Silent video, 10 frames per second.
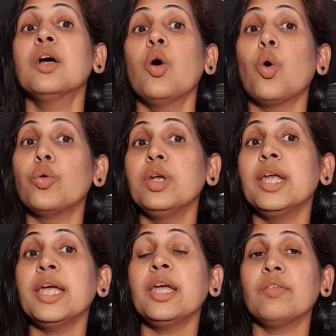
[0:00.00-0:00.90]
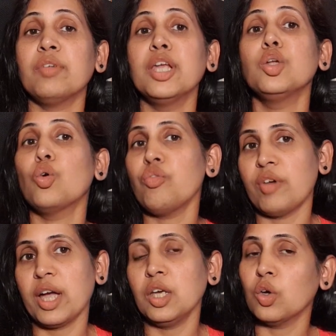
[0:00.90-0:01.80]
only when you
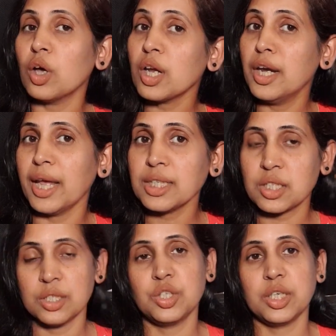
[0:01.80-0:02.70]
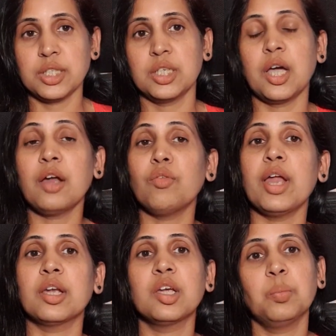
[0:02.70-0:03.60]
file your next GSTR1